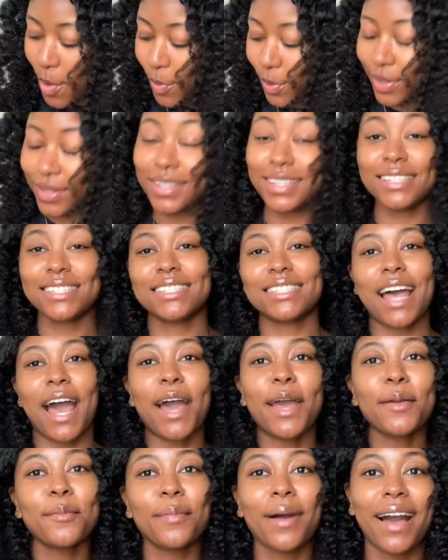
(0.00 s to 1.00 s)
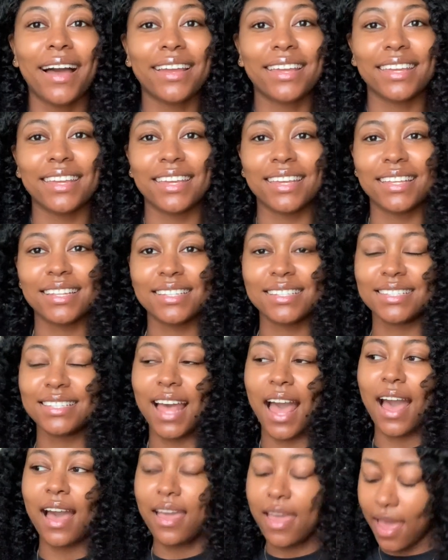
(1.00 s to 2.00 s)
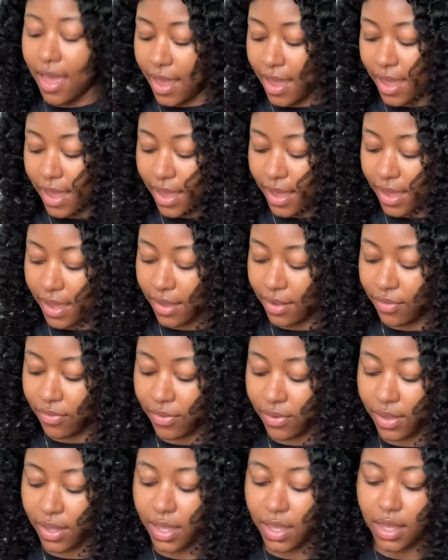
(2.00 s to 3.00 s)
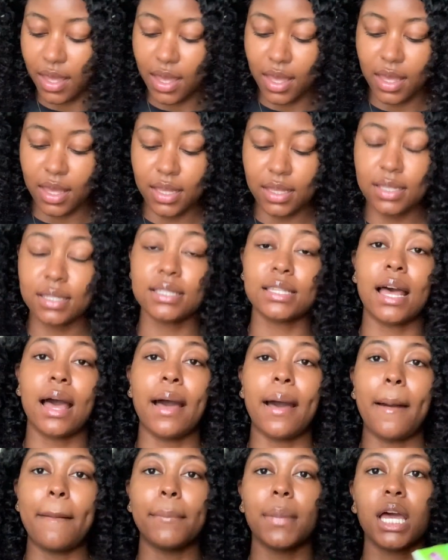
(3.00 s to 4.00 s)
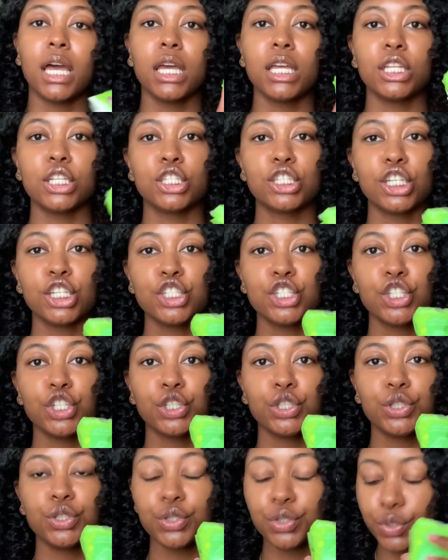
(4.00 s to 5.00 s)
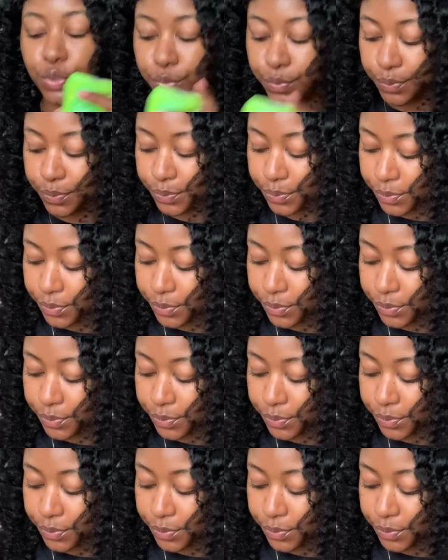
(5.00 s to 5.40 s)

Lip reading: On the side pockets I have some tissue